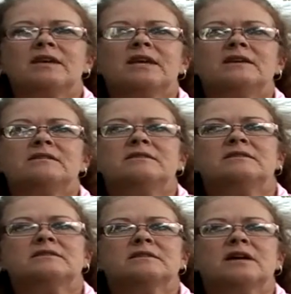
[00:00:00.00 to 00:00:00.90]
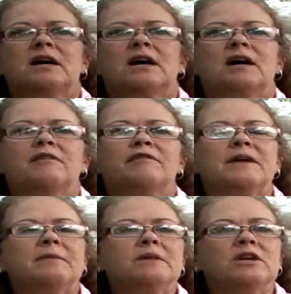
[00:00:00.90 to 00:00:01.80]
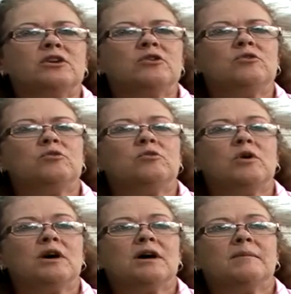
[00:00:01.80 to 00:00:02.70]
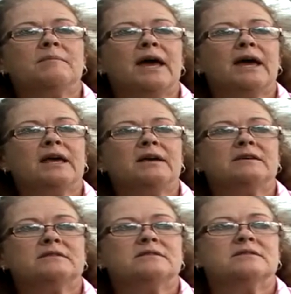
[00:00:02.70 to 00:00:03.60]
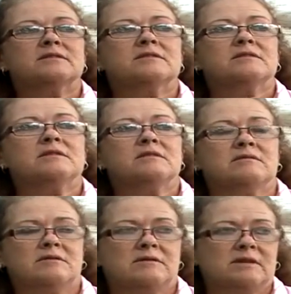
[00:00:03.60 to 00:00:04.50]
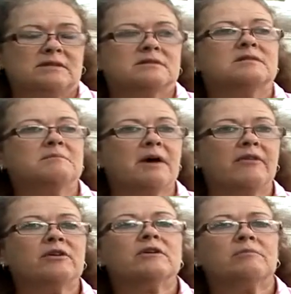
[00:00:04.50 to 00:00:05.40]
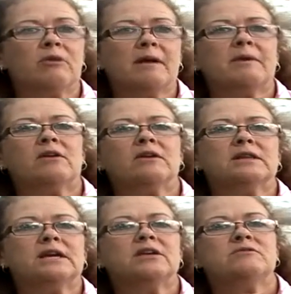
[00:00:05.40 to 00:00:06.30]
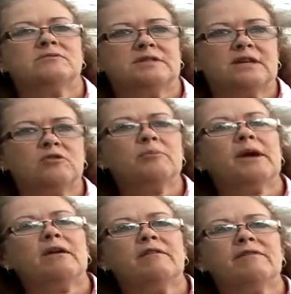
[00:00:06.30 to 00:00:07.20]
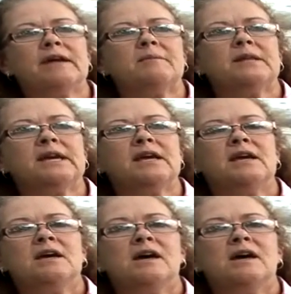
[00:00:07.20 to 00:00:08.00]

is a family who is it's the mother primarily, single parent family.